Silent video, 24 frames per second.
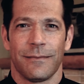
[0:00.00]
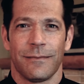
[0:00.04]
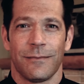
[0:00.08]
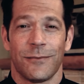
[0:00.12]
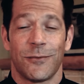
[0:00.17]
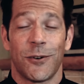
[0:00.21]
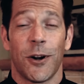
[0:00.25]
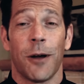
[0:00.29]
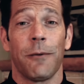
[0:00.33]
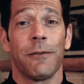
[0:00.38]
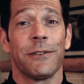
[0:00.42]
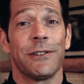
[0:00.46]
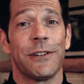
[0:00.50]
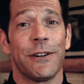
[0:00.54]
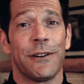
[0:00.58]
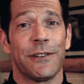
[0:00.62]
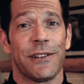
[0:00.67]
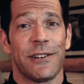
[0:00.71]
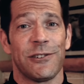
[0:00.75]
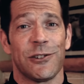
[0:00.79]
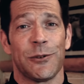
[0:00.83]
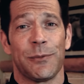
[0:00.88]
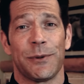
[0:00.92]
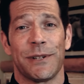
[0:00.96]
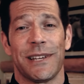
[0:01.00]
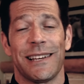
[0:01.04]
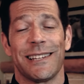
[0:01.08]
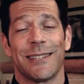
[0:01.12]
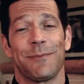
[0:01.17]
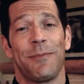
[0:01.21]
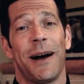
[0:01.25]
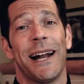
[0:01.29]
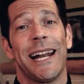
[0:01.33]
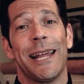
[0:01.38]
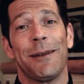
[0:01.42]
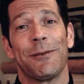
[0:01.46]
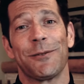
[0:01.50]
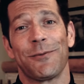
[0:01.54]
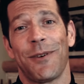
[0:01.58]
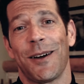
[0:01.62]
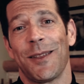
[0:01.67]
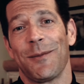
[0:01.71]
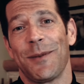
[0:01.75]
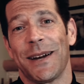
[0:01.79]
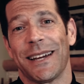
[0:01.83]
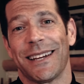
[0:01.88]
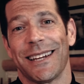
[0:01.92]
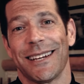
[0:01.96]
For all of us here at Ascension Presents, my name is
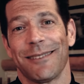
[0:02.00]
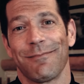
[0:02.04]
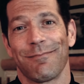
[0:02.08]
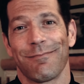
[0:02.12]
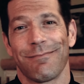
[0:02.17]
Father Mike.